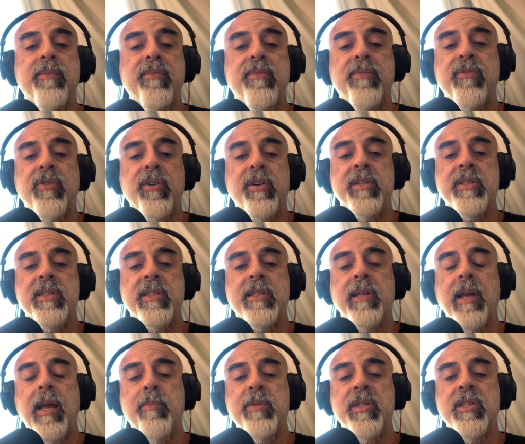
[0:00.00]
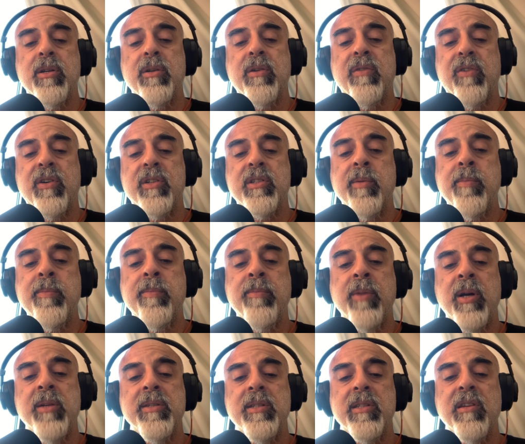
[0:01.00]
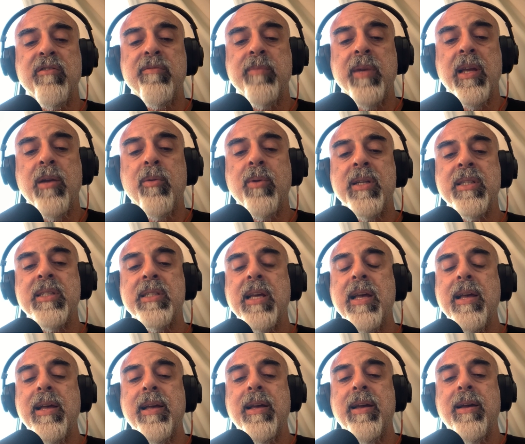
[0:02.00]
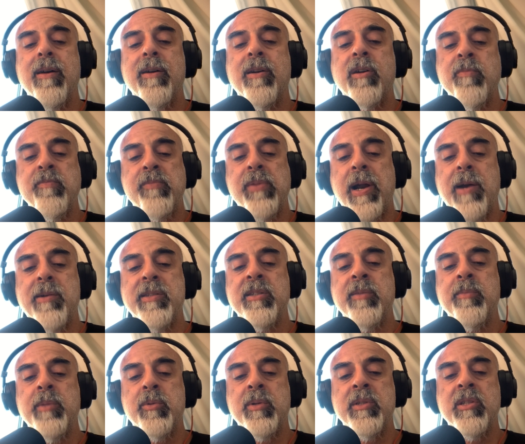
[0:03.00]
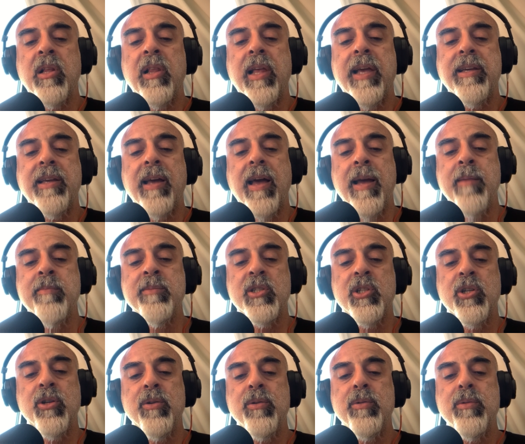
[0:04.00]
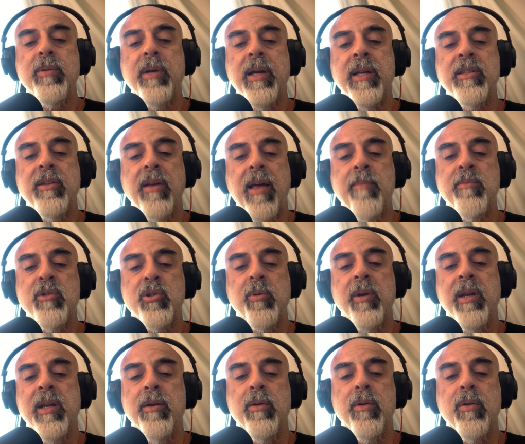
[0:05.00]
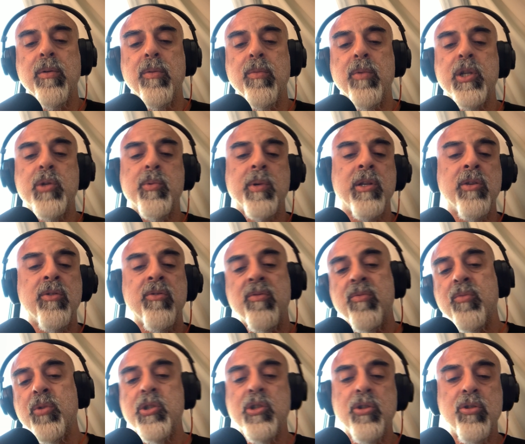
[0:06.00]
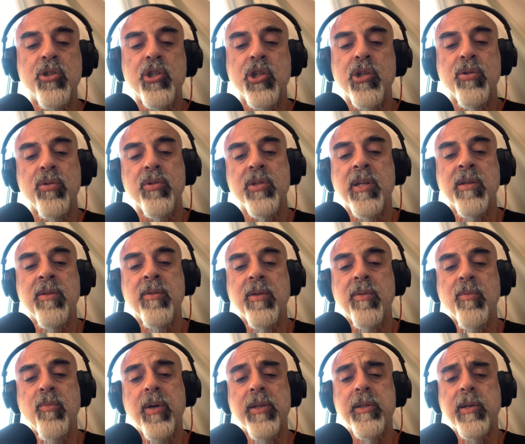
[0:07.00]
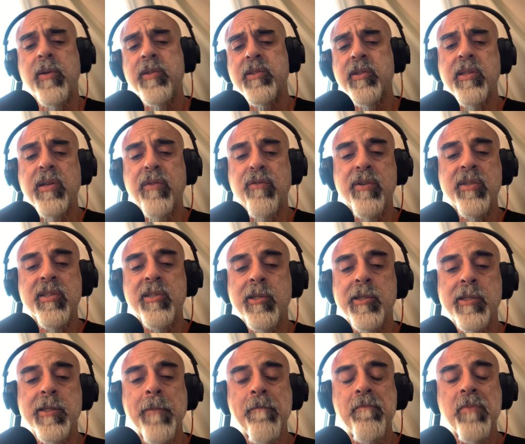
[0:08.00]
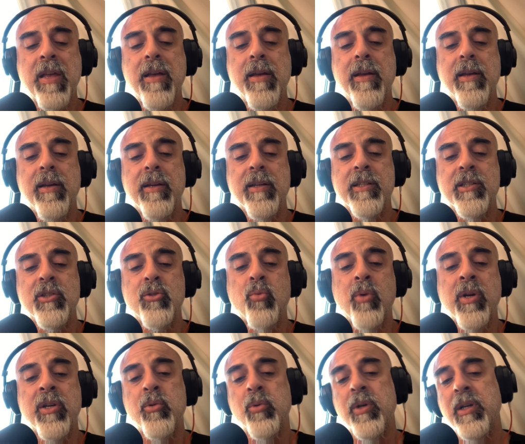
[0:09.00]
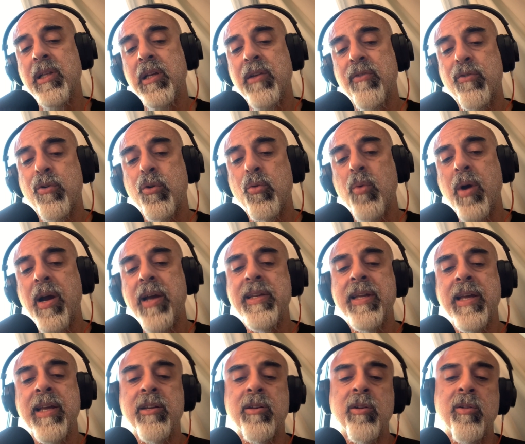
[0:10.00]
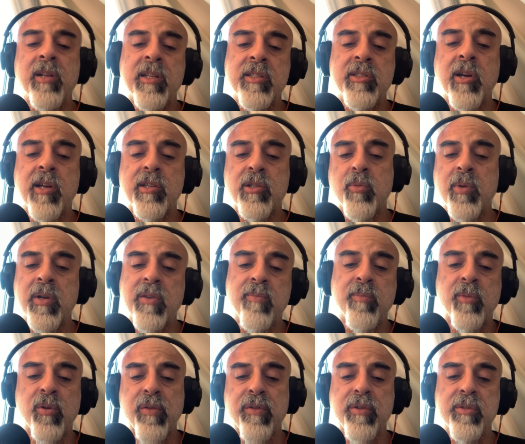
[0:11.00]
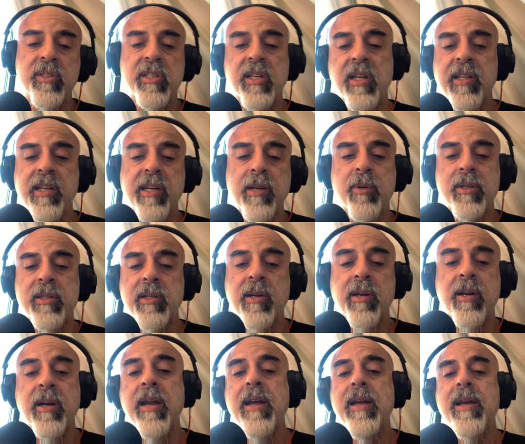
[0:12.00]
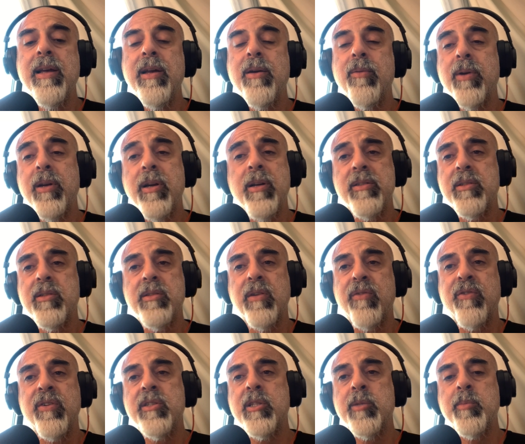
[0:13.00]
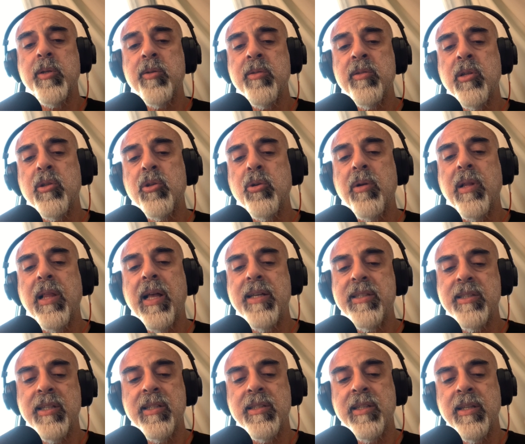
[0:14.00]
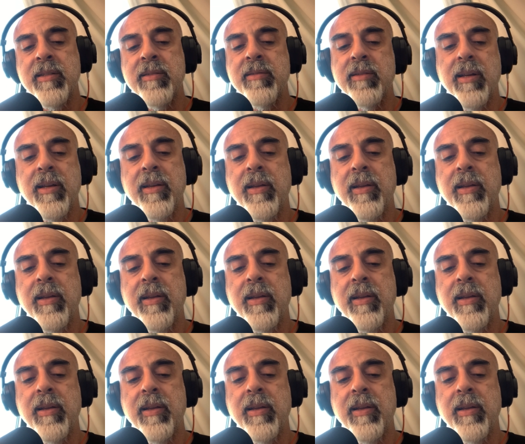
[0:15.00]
first episode for the month of May was a comparison between the Leica M2 and the M3. Which one would you choose, and what are the differences? Is one really for wide angle and the other one more for tele? What are the differences between the two classics? And